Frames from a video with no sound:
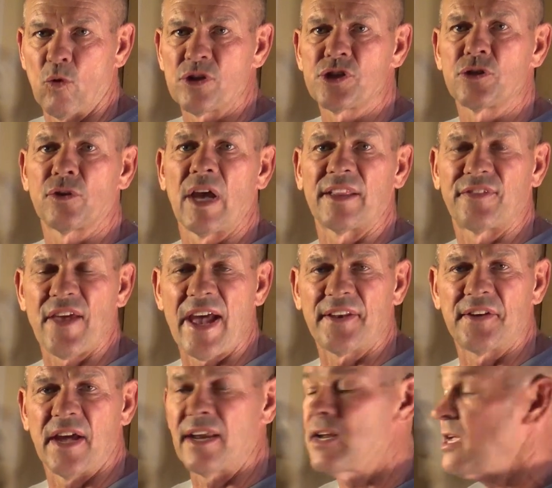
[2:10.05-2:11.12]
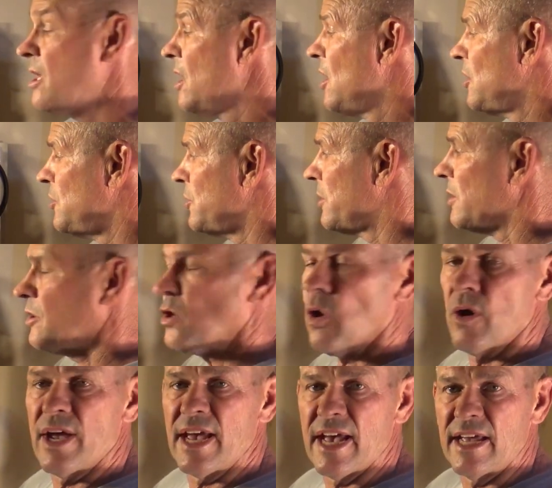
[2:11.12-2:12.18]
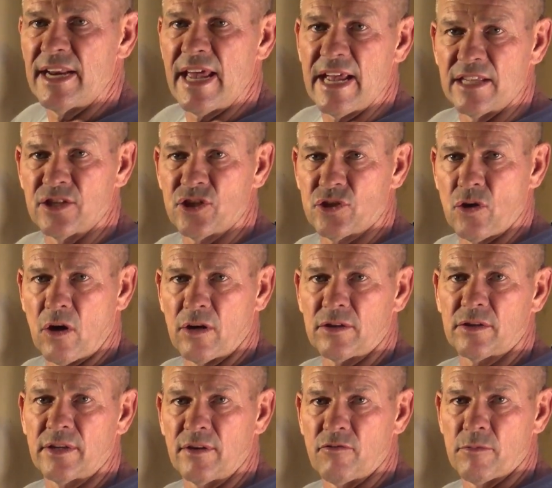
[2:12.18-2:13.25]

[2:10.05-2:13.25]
Once you got that done, you can go ahead and start the